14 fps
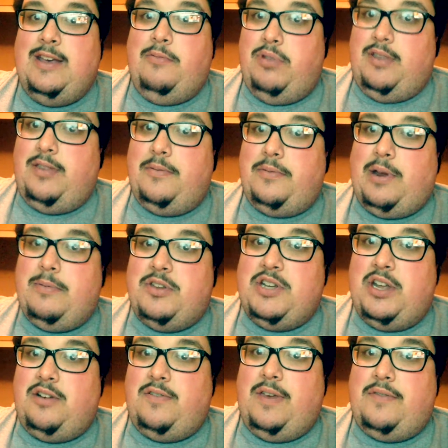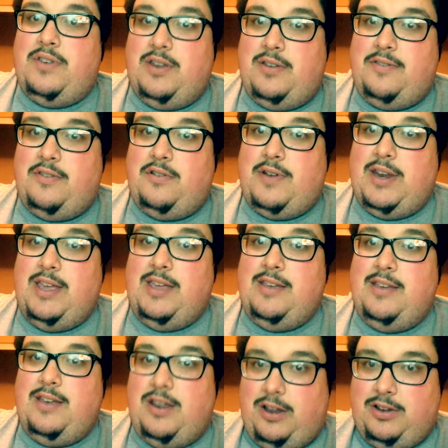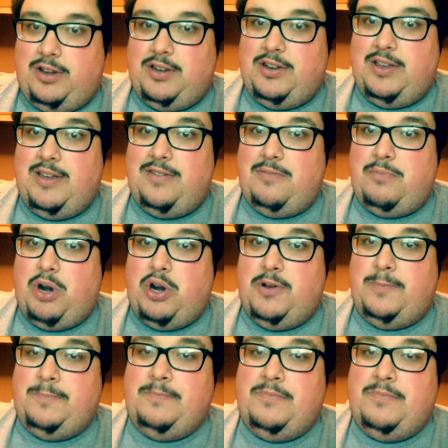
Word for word: Please subscribe to the channel if you haven't done so already, and I'll talk to you guys tomorrow.